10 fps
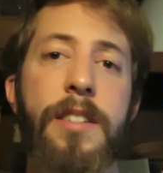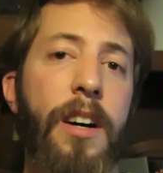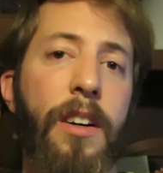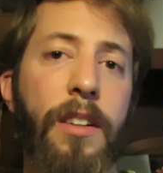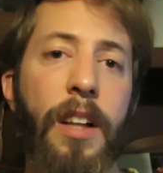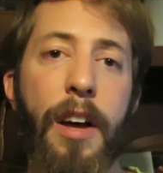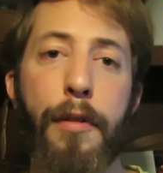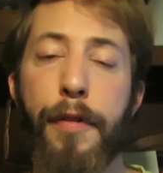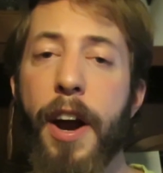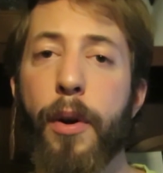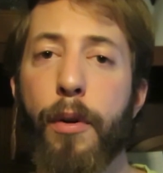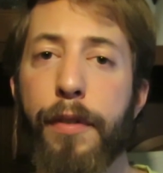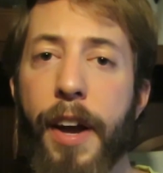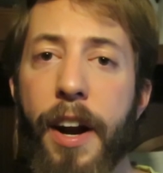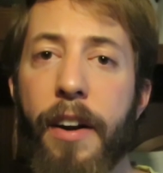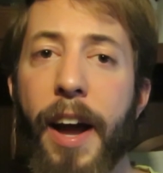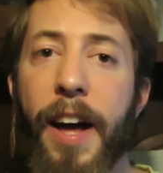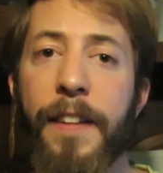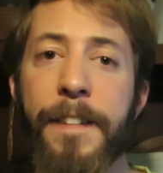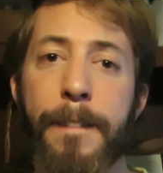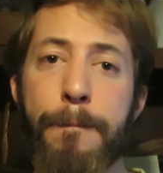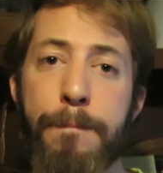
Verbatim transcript: tall, fair of hair and